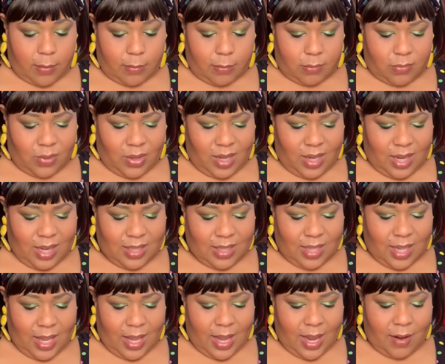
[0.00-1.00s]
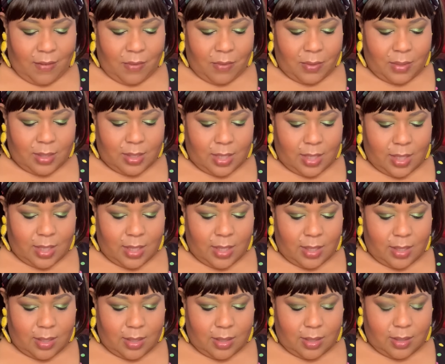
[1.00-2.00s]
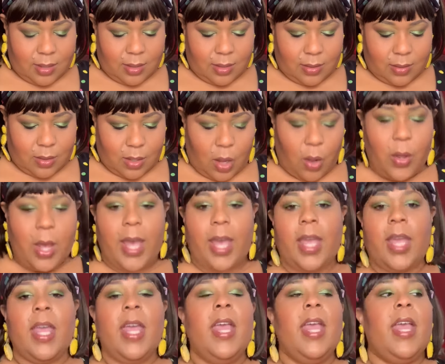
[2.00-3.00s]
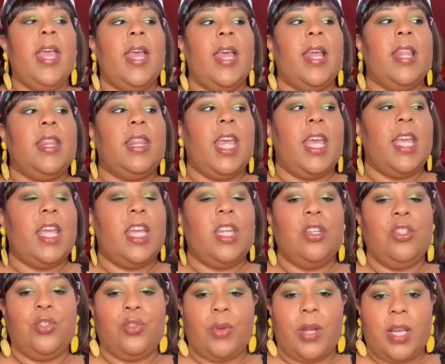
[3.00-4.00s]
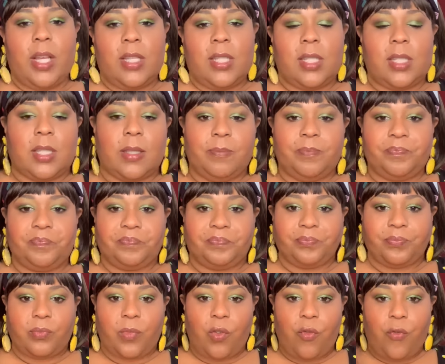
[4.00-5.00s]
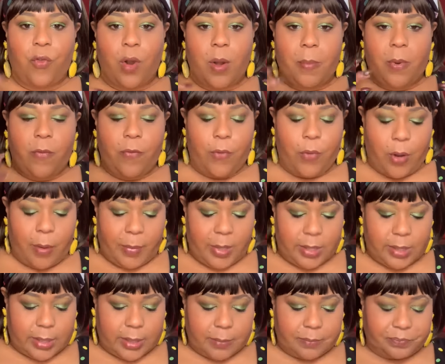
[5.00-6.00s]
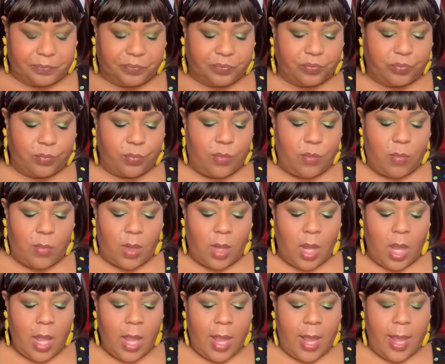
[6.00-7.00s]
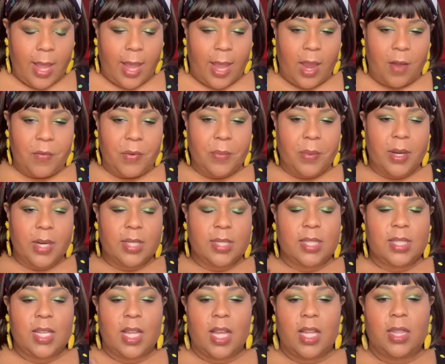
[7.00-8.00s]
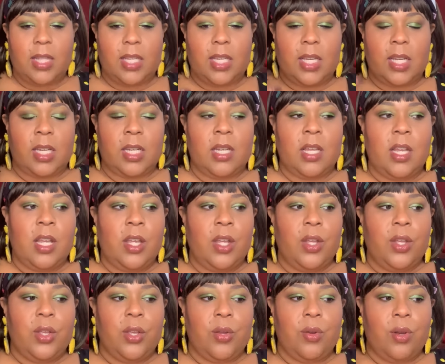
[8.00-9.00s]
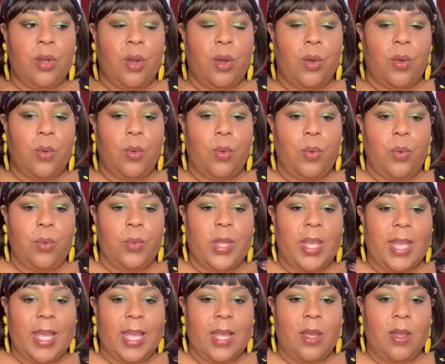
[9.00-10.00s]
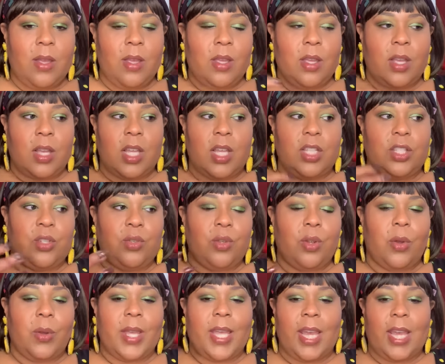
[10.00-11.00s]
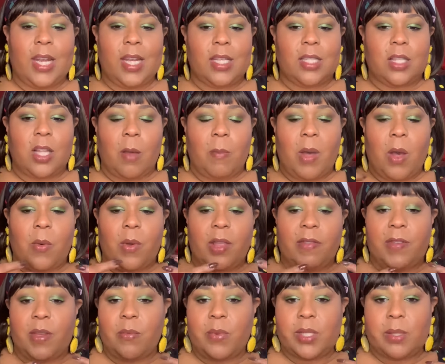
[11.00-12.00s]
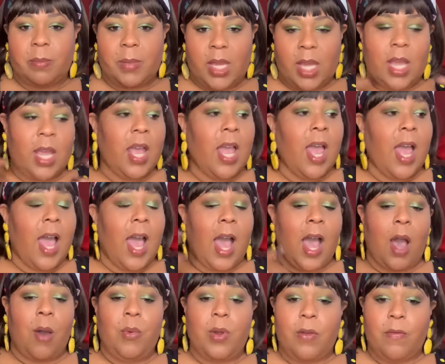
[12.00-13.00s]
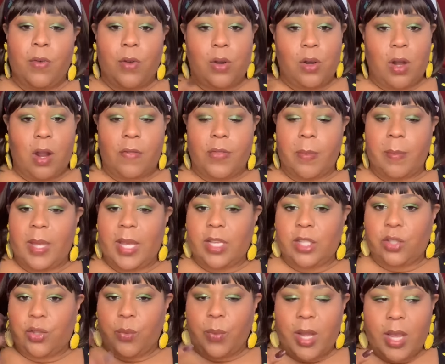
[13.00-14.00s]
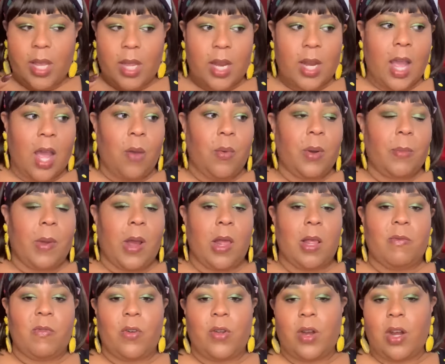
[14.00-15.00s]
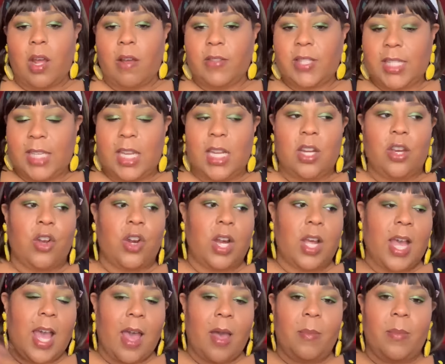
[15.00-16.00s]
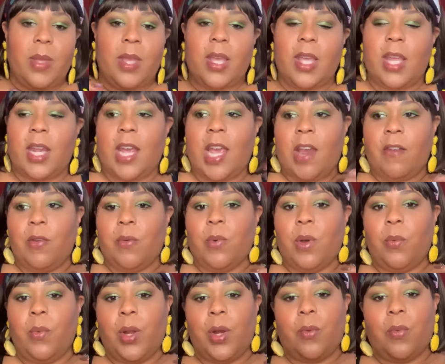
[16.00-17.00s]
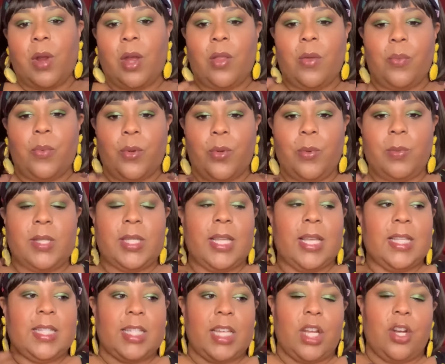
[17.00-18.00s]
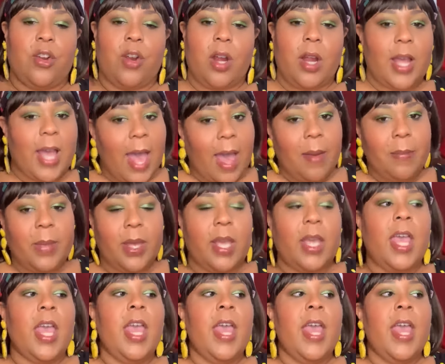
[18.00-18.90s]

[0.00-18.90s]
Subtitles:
When did I say? Everyone says, okay, they're getting dressed for the performance. Everyone is telling, you know, who they, because, you know, Candy is talking about, well, if it was me, I would have voted off the biggest threat. I would have probably voted off Tina or Gottmik. And everyone went around the room saying Tina or Gottmik.